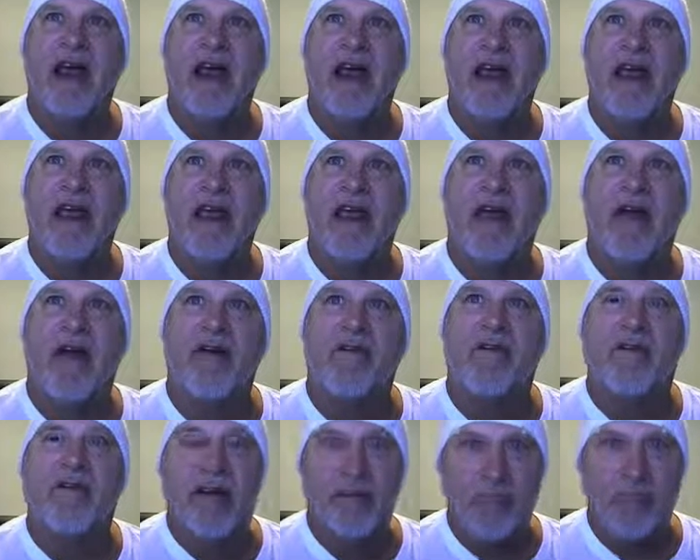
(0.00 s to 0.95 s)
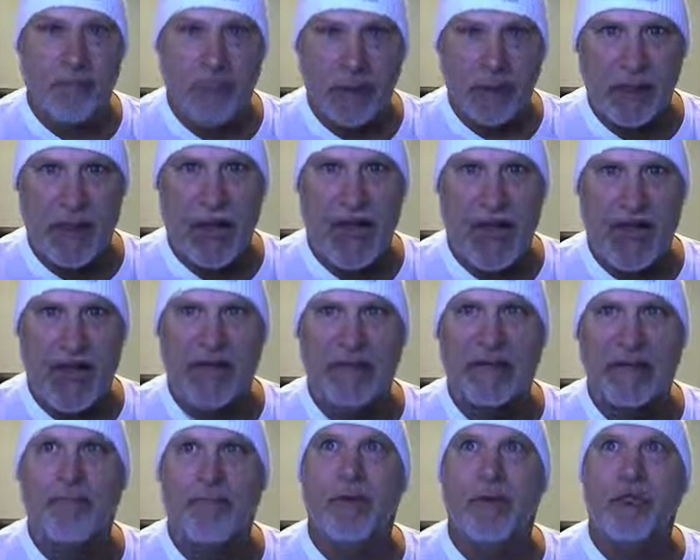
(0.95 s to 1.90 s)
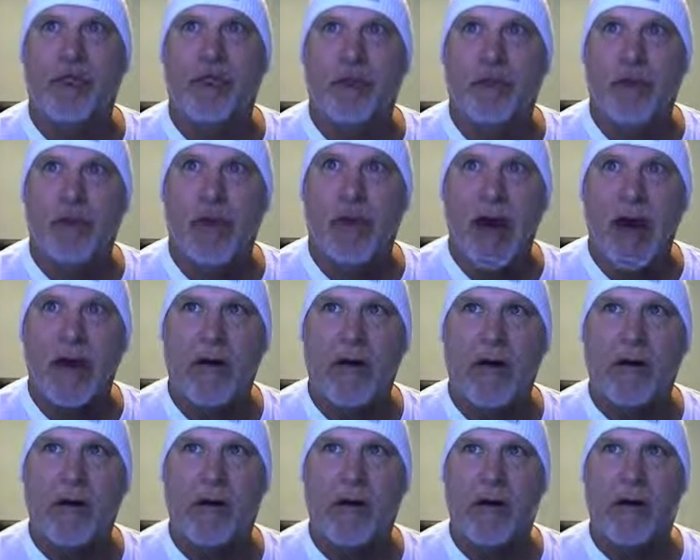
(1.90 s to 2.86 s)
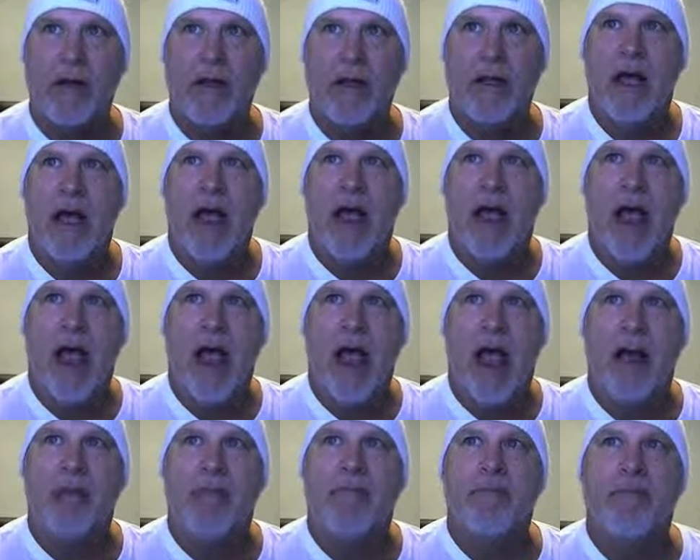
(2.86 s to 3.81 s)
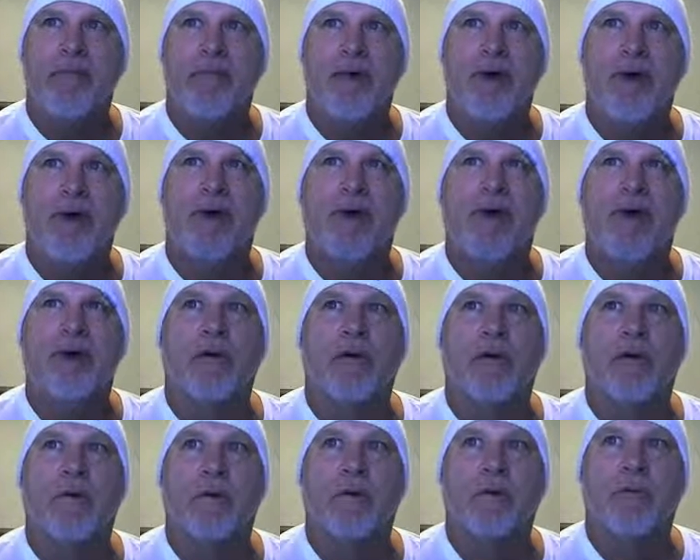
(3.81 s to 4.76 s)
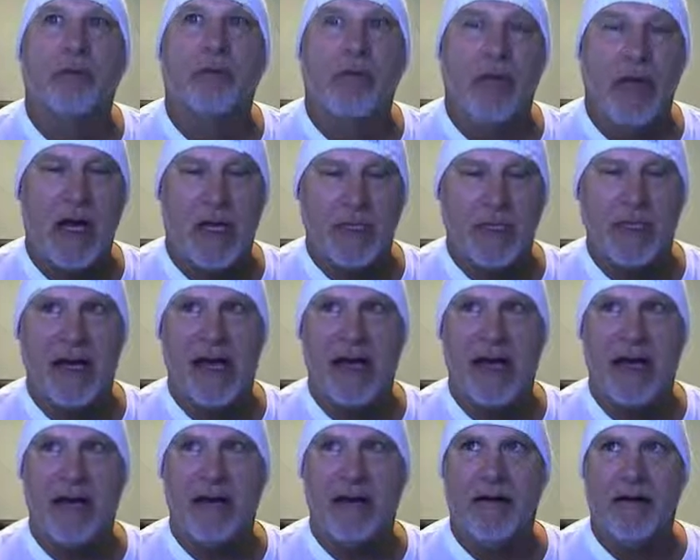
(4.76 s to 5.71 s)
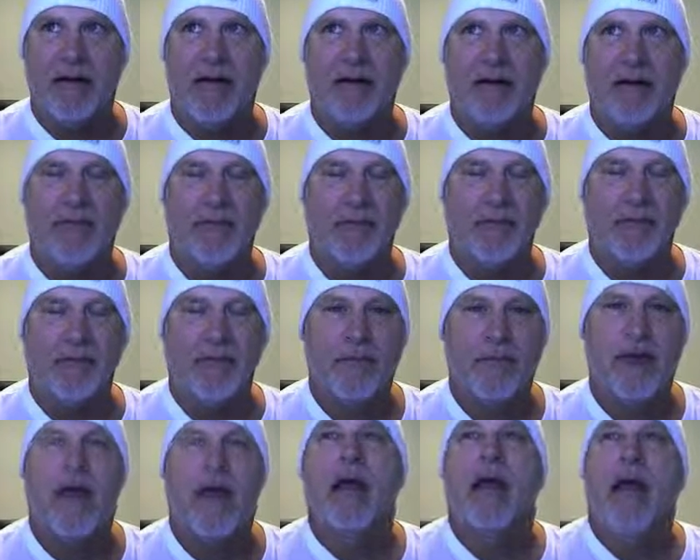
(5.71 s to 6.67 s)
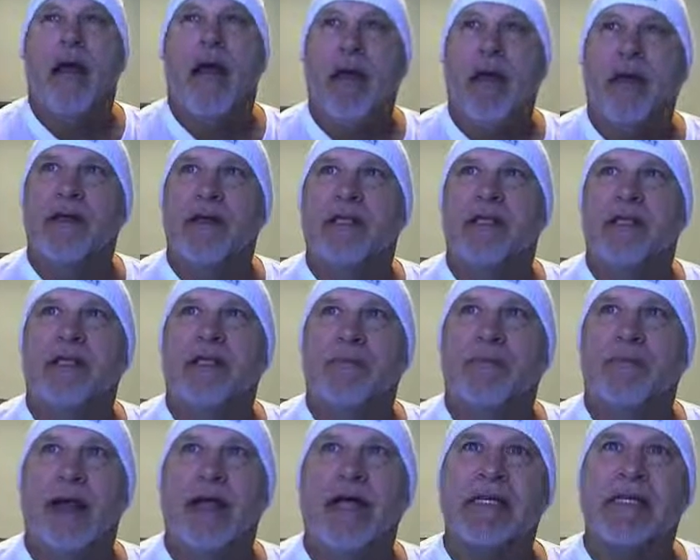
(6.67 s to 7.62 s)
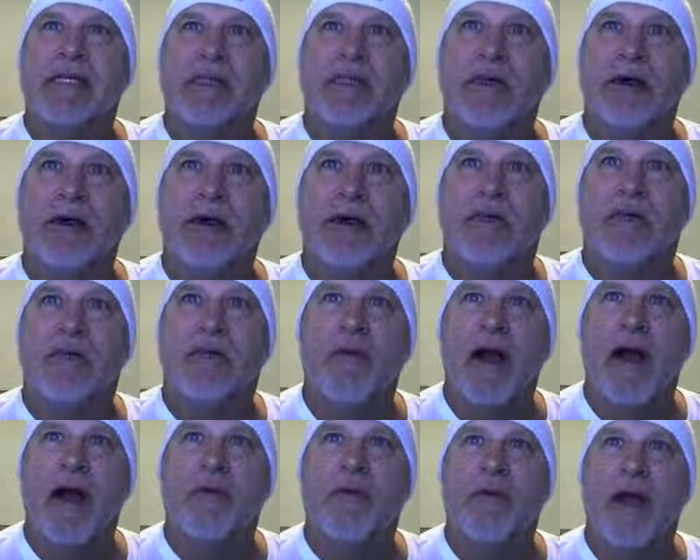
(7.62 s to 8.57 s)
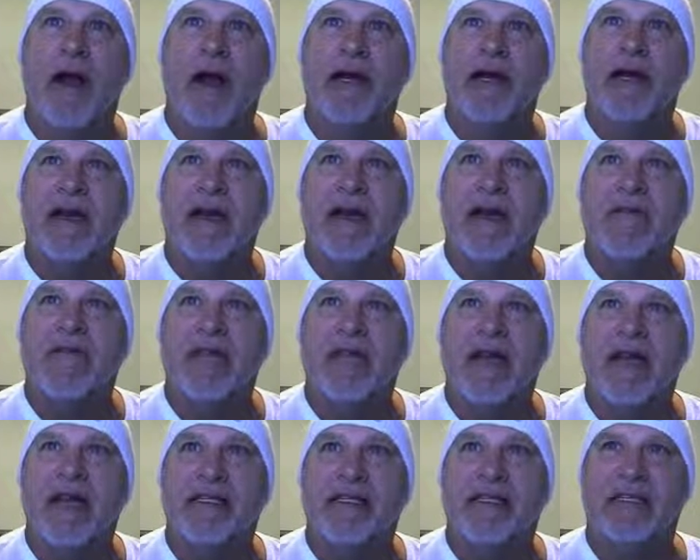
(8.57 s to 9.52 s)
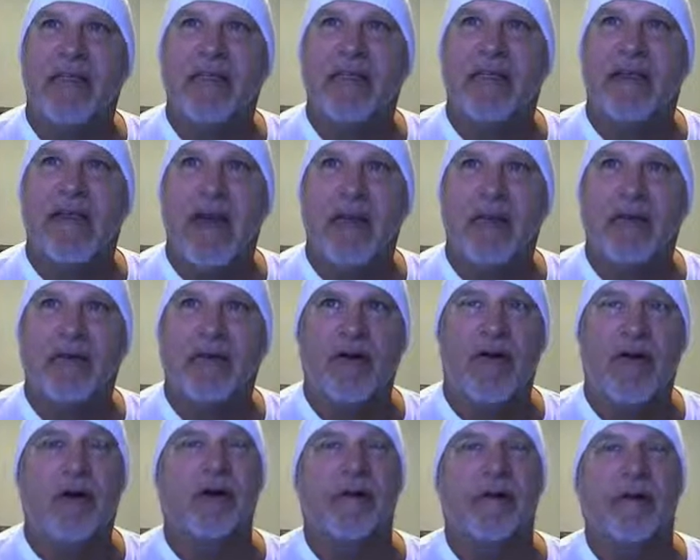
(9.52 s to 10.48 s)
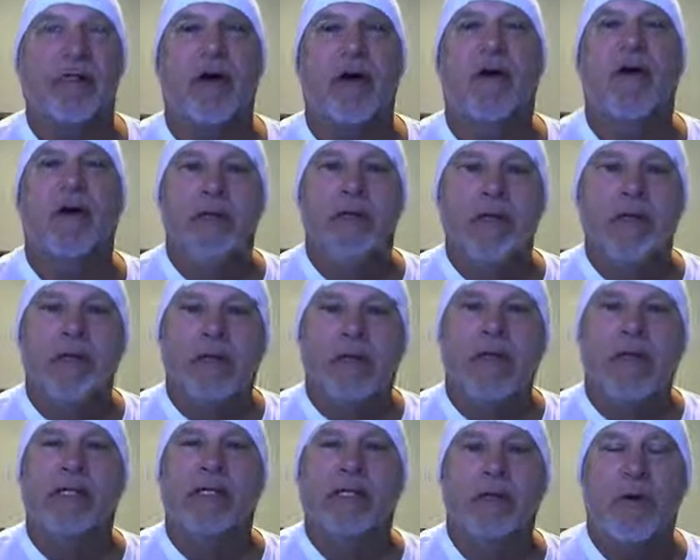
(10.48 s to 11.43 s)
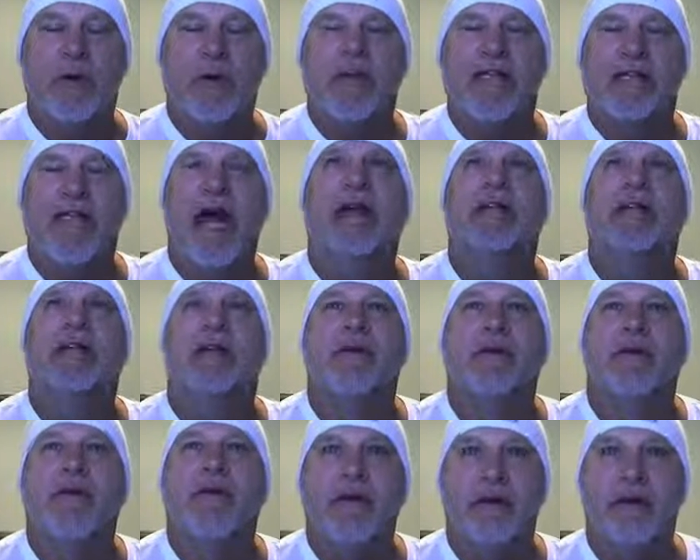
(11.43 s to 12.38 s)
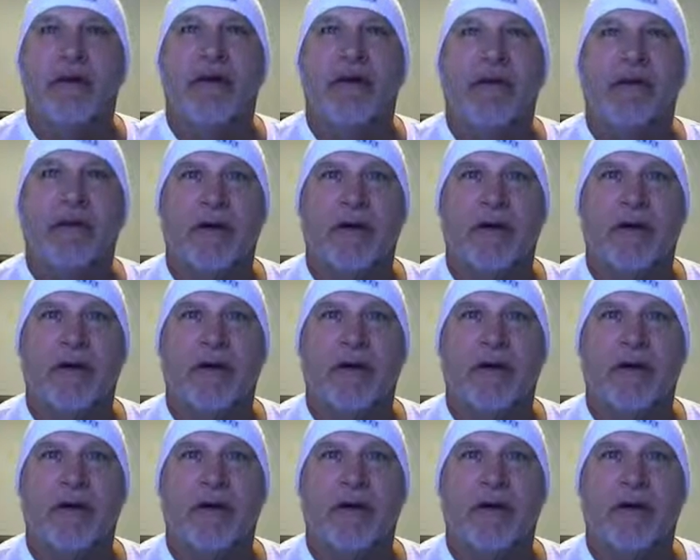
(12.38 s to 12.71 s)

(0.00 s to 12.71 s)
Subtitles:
a carefully planned betrayal and brutal bloodletting. And this is based upon the Red Wedding event in the Game of Thrones. So this is what he's actually referring